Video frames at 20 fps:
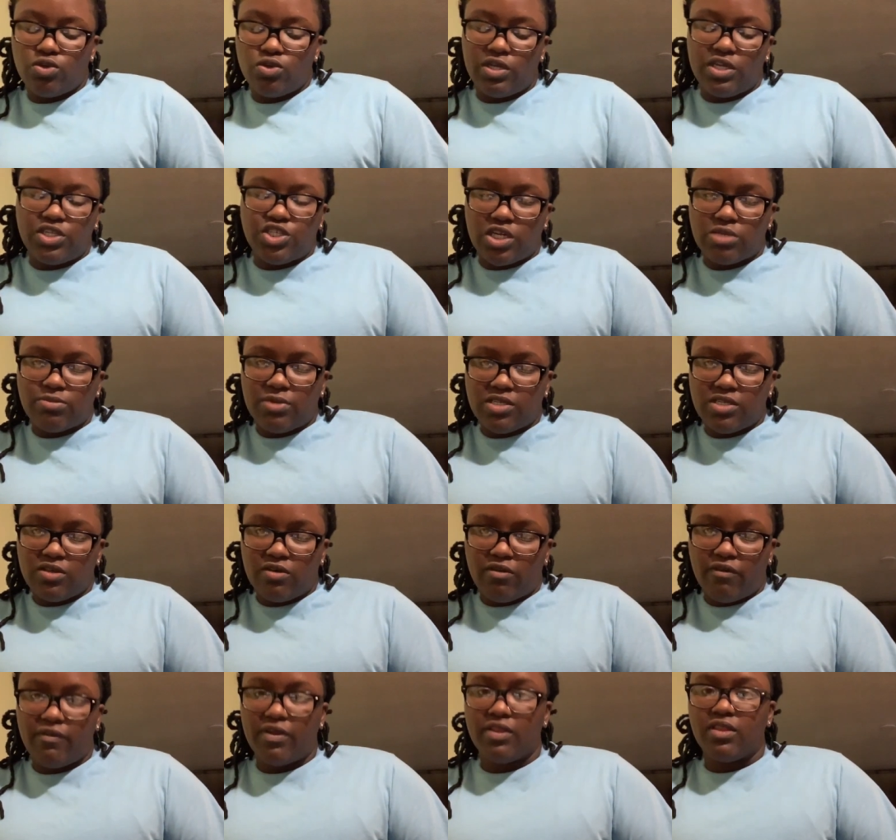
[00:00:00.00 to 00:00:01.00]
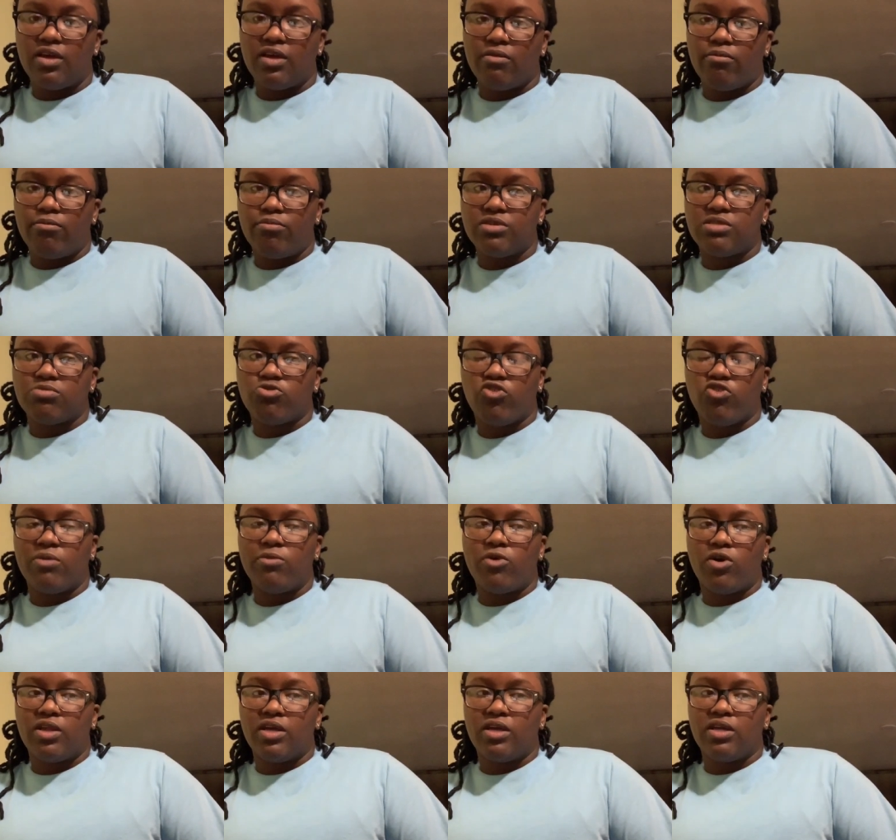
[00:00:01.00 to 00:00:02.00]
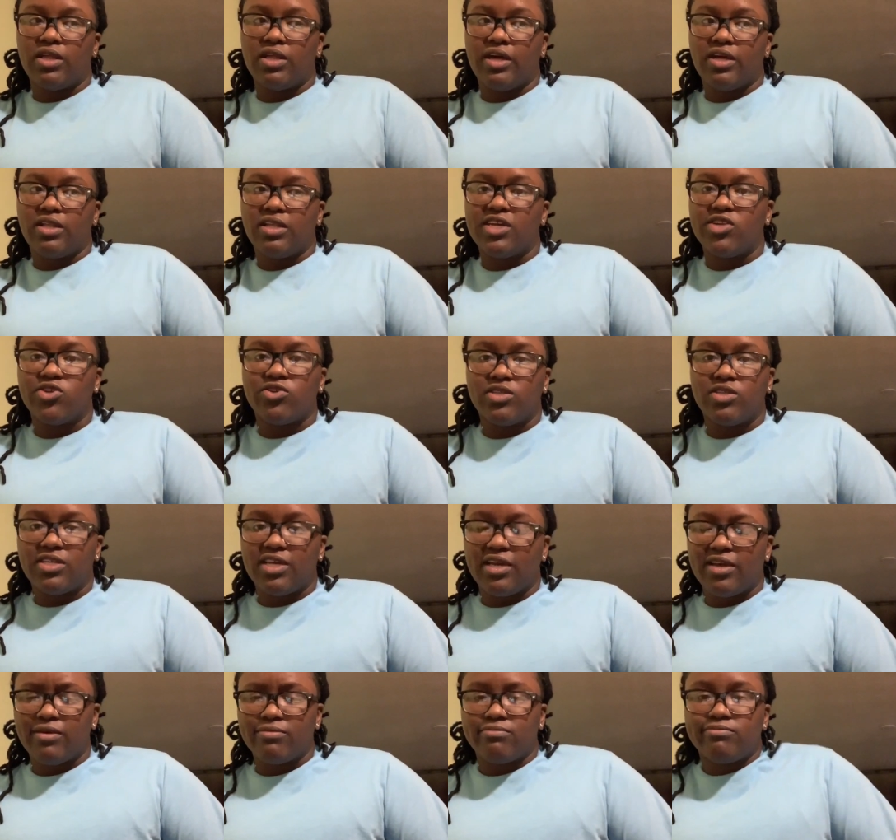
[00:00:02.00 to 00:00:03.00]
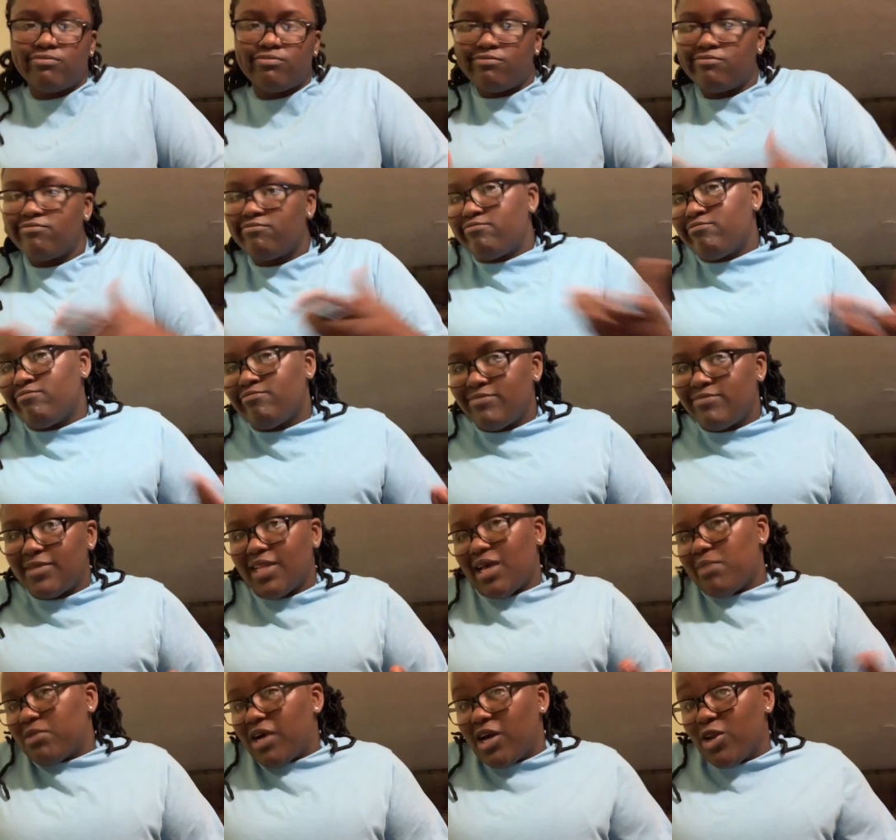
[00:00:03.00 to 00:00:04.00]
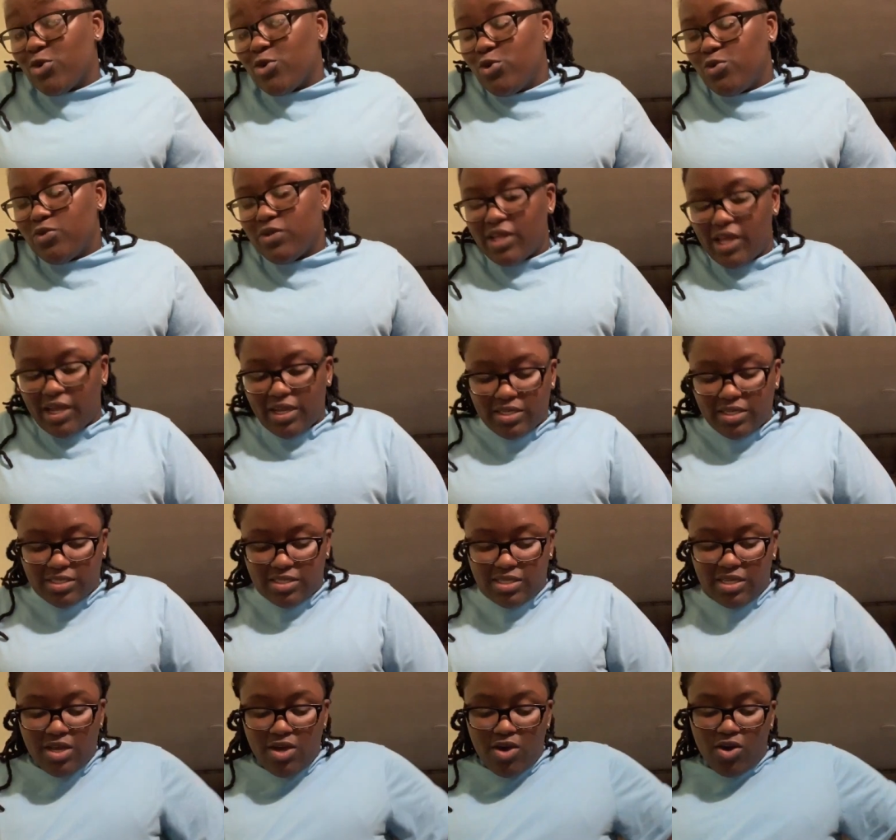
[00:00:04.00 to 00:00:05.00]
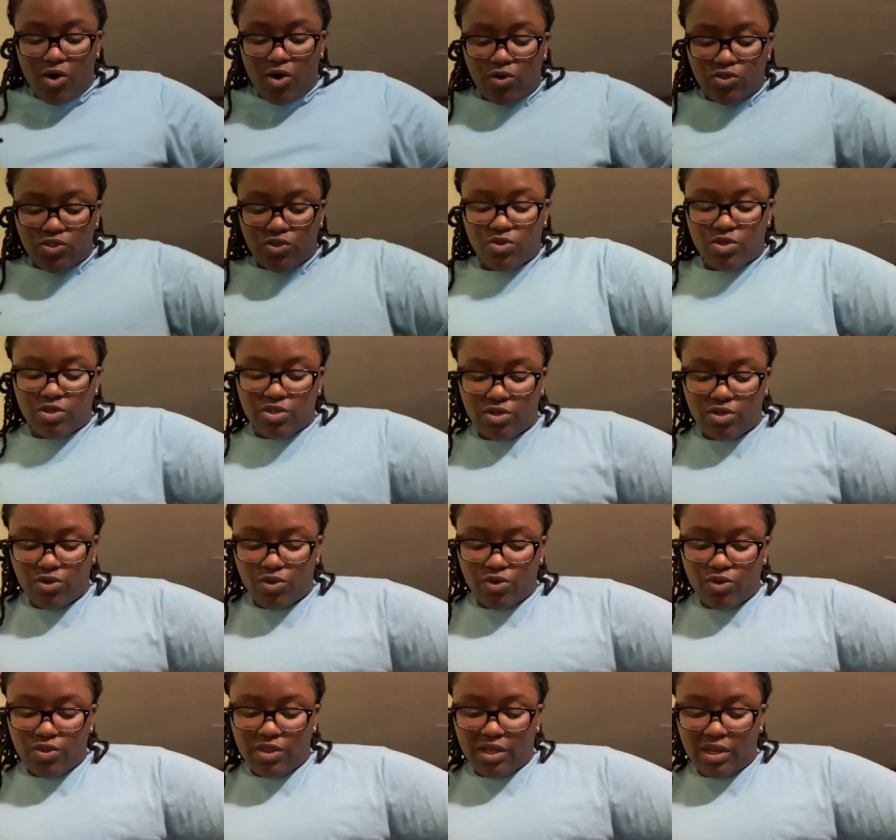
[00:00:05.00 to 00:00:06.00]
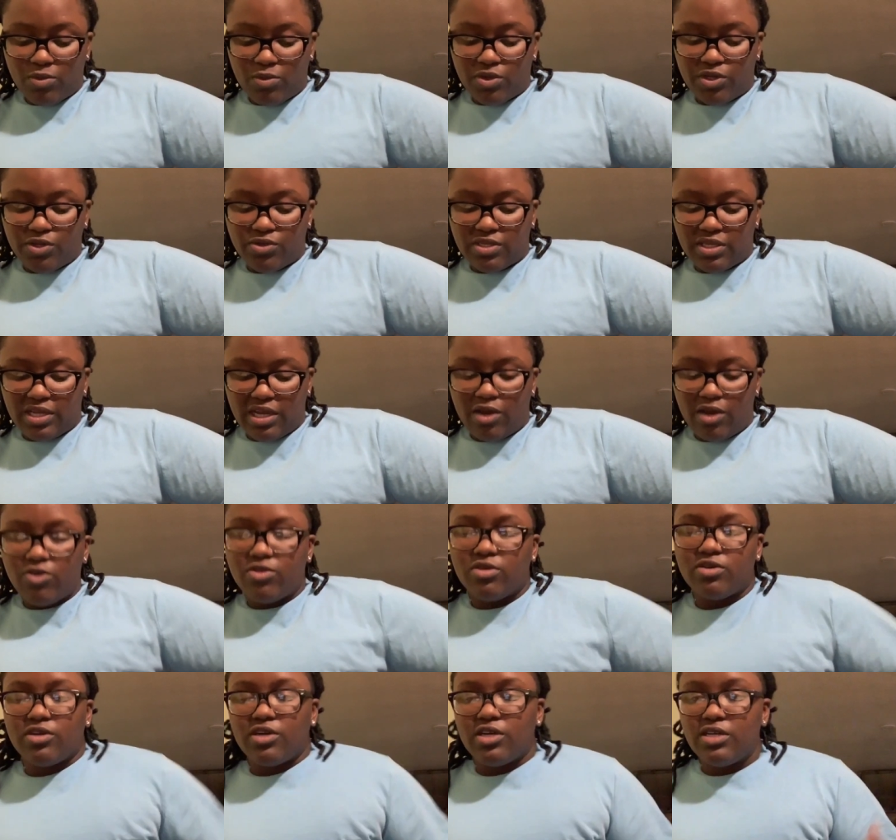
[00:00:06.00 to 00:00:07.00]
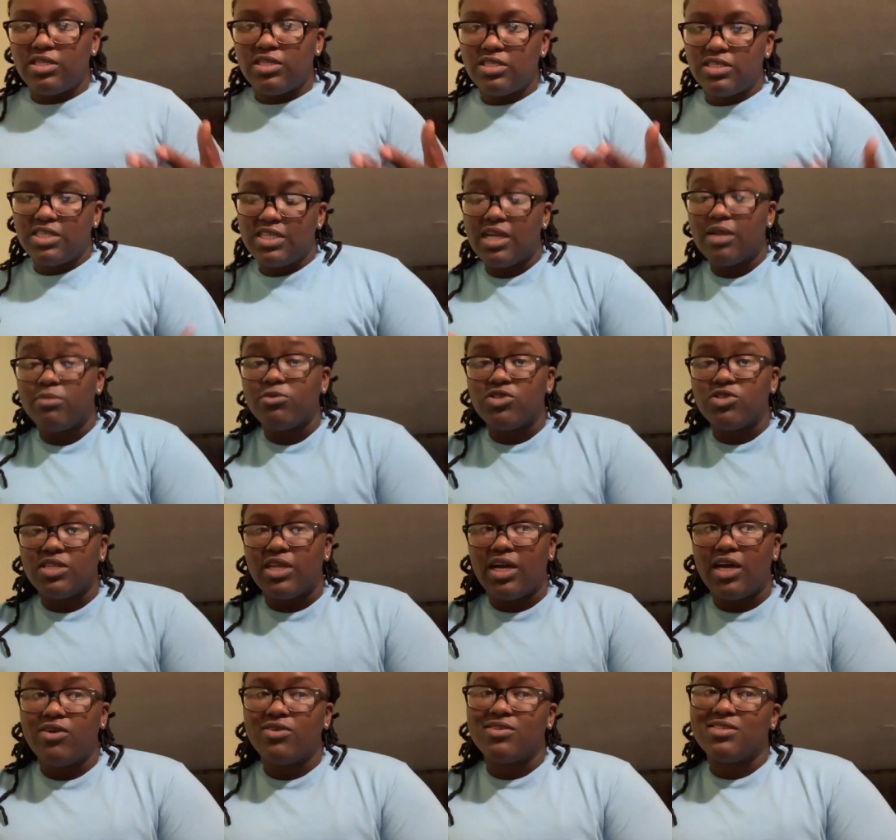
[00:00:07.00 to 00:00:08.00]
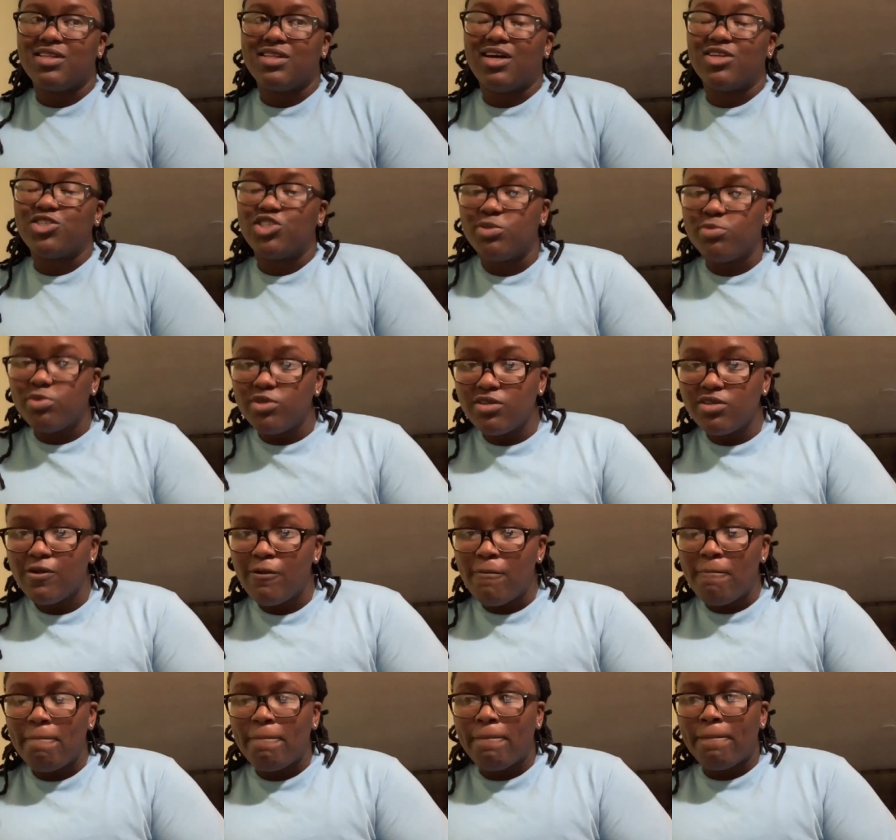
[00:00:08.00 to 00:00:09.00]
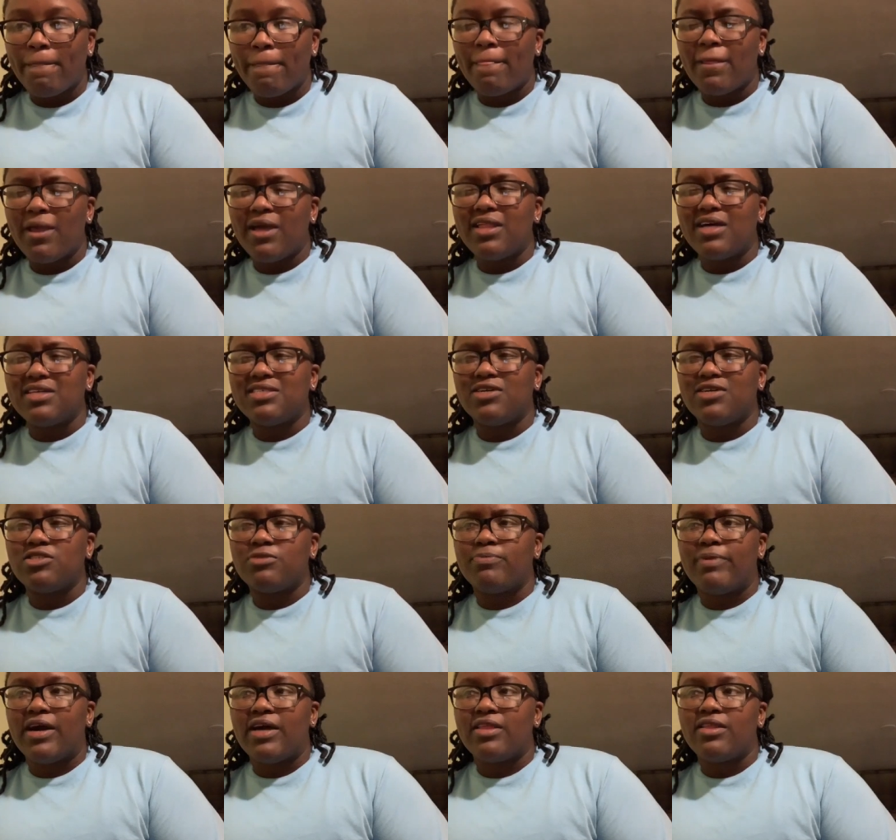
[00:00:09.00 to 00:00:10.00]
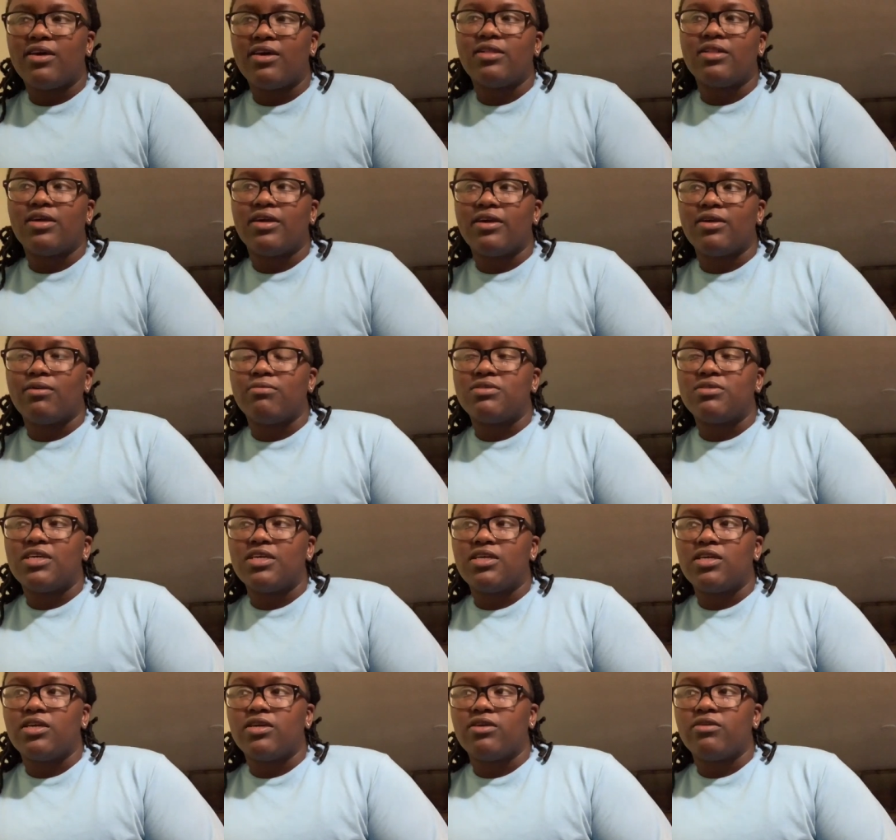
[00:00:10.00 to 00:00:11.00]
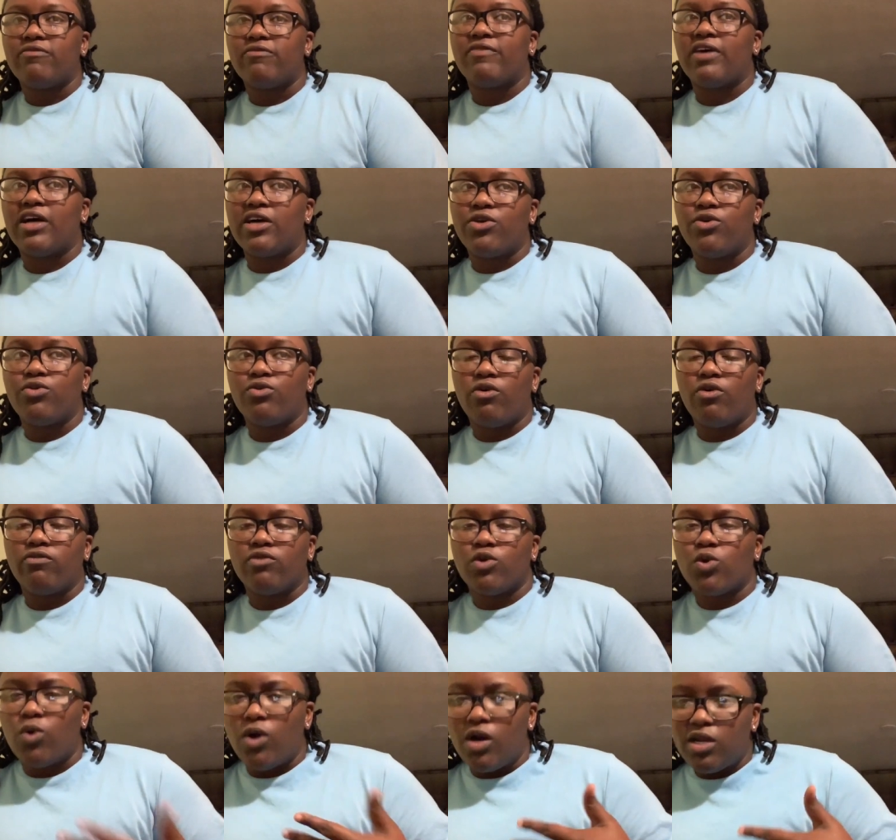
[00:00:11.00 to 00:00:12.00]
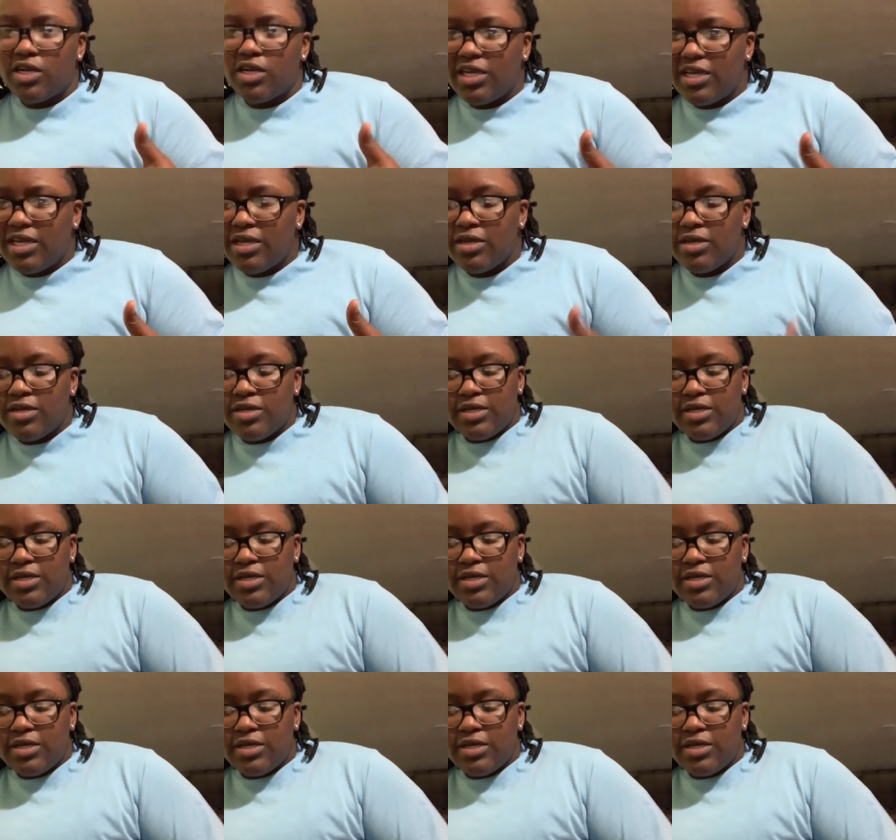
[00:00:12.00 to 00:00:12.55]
inject myself and then put some cream on it like later in the day, I'm kind of cool with that. Because also the oil that we're using now, or the tea that I'm using now, is a lot cheaper. And that sounds bad that like I'm taking value over quality.